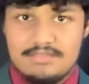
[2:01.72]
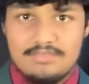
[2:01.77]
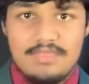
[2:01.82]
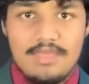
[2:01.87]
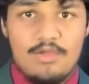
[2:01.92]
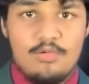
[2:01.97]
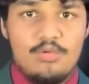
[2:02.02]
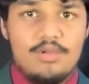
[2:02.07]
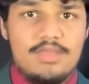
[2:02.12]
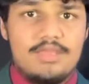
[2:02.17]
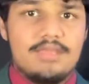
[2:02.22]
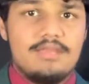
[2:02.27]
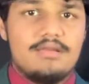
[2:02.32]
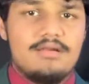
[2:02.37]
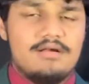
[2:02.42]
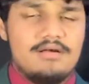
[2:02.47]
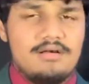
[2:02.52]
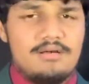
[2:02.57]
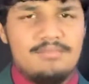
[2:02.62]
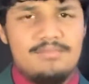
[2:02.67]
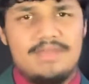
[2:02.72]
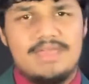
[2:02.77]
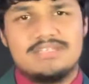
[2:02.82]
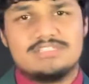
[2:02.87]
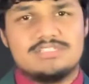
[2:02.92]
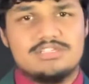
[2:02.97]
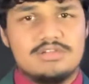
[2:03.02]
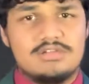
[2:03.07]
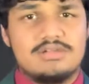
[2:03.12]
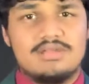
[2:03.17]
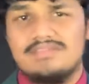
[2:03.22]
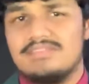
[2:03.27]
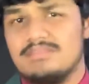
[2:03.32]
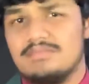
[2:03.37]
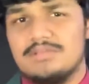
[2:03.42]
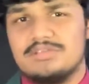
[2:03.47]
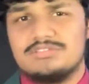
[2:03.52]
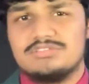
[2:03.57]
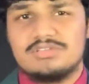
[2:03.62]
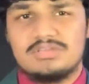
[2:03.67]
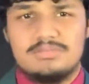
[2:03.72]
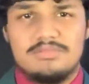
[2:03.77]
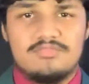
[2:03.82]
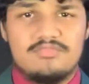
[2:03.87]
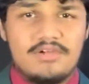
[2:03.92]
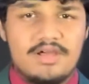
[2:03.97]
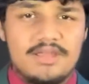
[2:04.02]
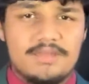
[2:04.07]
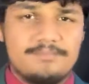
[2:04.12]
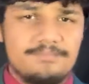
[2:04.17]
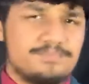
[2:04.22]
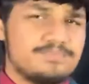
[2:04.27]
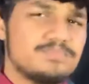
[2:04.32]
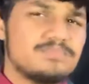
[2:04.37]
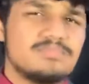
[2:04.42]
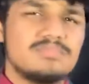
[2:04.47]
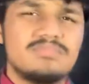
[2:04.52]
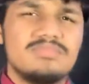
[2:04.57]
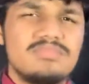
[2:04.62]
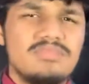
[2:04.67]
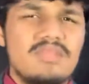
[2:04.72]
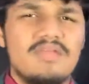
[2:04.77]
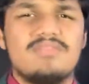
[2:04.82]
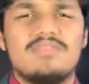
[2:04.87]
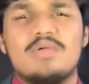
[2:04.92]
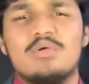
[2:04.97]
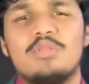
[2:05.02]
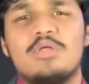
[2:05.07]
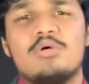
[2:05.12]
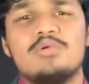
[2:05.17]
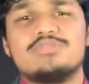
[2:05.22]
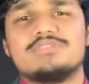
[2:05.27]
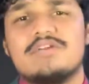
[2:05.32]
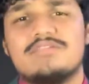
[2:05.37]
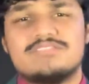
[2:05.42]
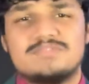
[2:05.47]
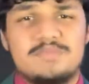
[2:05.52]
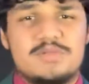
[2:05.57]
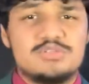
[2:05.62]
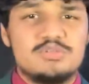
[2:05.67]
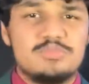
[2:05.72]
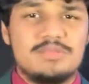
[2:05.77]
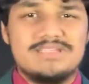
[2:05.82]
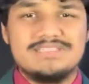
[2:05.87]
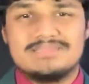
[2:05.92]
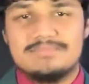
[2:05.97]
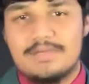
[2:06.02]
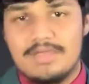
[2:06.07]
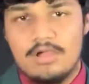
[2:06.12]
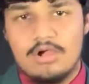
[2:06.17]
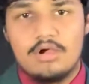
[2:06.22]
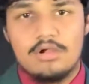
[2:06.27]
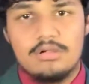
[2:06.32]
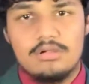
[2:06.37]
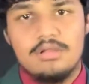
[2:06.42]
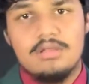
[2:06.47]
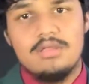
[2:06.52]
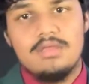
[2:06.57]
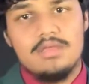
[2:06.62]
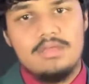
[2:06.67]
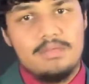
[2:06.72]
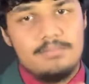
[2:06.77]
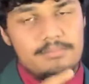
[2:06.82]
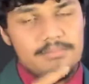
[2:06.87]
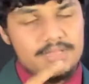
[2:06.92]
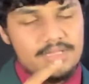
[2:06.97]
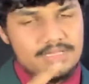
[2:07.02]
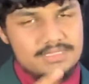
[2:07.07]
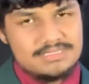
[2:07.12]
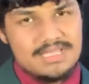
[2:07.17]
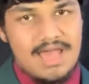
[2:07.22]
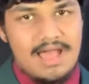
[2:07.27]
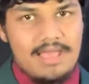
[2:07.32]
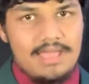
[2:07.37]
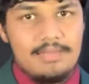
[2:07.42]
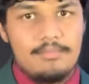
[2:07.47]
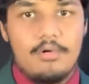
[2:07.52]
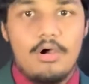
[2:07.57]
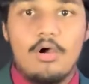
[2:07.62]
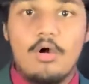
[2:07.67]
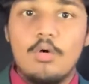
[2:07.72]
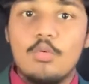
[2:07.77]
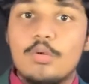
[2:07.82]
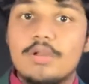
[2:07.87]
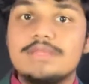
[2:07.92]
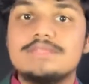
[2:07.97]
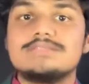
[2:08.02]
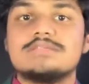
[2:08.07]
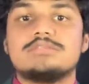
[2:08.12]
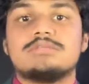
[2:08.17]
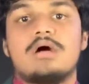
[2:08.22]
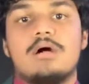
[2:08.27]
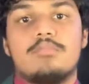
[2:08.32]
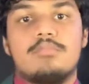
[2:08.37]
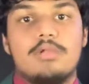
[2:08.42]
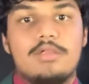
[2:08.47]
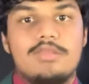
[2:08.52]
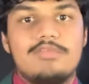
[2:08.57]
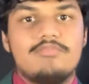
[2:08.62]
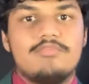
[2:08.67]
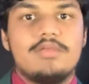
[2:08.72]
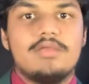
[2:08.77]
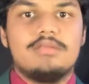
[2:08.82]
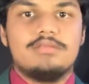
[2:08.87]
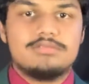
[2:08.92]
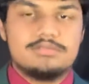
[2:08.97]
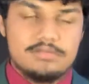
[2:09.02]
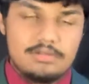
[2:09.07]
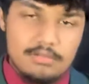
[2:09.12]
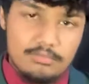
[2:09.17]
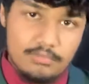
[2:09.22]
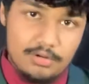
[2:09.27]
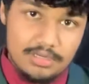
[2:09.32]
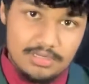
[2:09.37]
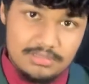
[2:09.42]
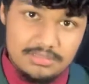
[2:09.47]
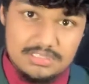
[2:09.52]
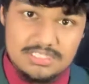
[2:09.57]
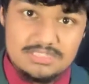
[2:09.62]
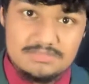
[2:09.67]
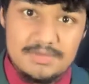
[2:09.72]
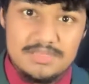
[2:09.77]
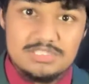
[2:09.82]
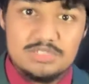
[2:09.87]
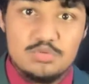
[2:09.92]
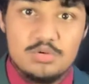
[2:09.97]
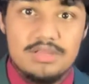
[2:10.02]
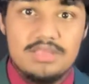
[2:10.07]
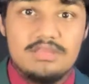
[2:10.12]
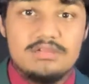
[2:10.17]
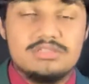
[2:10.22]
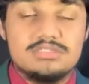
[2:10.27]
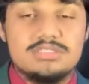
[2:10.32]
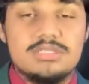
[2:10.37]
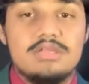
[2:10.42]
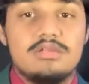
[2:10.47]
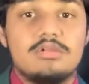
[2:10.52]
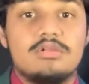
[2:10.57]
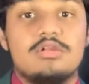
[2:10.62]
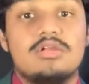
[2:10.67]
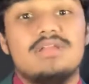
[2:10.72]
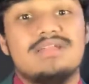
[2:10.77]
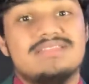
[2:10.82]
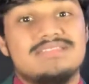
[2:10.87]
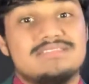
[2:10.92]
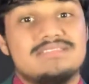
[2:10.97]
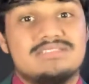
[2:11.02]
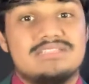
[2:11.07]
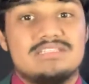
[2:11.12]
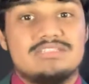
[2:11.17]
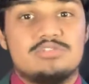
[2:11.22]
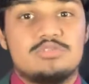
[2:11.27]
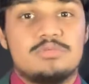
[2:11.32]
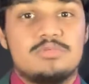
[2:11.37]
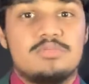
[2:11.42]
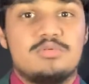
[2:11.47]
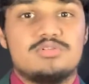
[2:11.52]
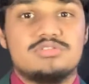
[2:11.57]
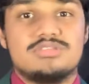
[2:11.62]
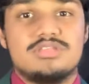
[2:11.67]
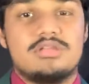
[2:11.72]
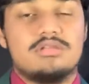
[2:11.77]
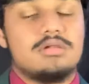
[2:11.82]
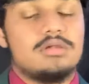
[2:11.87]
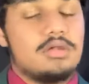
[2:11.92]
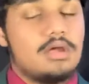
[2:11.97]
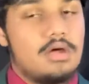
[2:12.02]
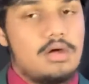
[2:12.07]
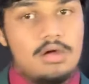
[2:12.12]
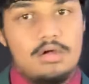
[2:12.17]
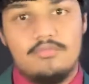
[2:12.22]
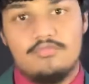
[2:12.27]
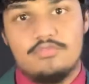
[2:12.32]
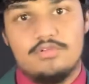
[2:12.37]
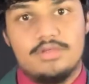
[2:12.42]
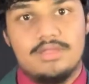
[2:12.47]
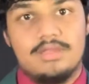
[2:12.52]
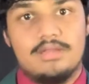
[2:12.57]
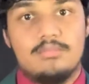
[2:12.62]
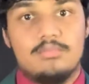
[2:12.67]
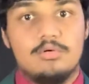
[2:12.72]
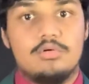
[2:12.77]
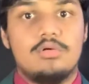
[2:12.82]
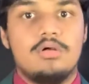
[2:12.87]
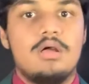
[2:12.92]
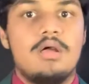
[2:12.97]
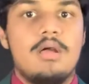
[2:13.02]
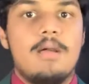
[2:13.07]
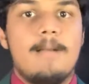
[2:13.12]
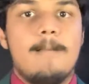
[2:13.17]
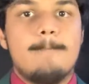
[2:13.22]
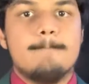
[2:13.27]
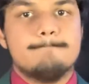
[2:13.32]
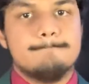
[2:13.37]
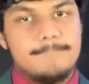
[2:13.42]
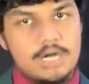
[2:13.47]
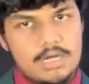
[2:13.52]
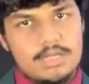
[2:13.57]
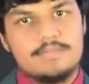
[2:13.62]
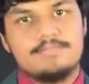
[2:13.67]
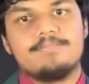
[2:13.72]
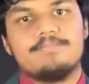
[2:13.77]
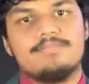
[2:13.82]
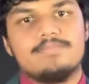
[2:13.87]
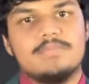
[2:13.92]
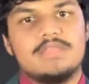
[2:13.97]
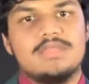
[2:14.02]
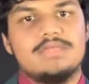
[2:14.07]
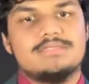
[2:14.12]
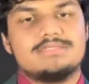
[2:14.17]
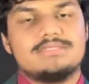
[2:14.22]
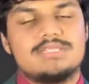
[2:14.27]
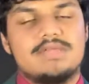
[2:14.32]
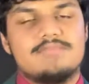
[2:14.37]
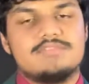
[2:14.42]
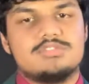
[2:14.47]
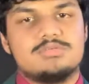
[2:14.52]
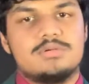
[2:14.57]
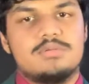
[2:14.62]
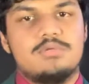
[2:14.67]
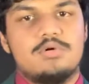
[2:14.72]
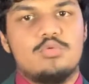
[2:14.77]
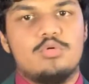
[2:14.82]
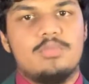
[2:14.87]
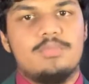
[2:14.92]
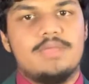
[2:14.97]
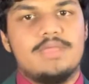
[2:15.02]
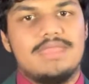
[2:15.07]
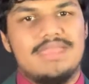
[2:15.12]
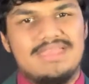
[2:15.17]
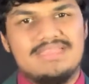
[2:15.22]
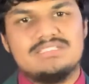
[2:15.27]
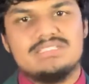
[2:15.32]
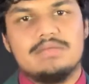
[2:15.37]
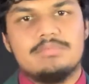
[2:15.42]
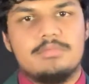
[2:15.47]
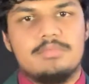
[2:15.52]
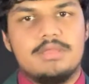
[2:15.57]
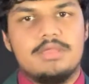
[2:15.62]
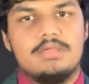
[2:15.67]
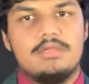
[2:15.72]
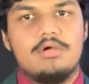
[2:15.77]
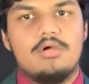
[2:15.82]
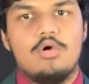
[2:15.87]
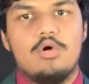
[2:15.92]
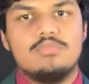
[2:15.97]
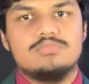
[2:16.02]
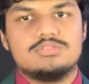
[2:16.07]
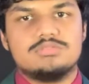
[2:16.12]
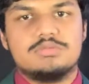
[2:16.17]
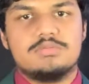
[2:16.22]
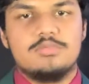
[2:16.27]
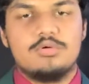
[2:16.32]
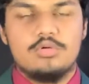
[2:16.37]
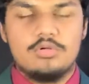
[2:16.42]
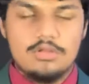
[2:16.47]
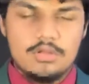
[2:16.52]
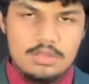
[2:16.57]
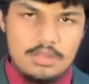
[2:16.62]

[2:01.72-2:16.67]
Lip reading: that way. Next year, I think the Patriots are going to be fine. They will always have a special place in my heart because I am always a Tom Brady fan. Tom Brady did spend 20 years there, 6 Super Bowls there, unforgettable. But his 7th Super Bowl will be in Tampa Bay, home Super Bowl.